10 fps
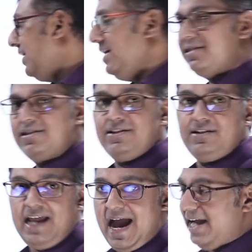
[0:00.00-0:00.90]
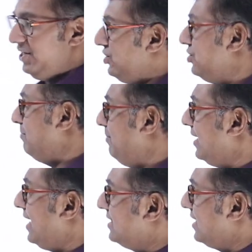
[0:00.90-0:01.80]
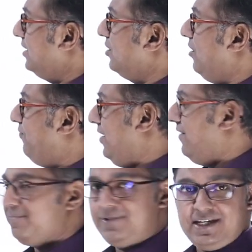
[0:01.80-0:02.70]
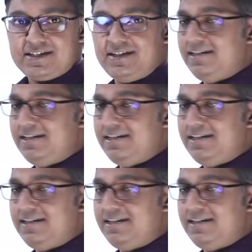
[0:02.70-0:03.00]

is dash. Meter carries current of 5 amps is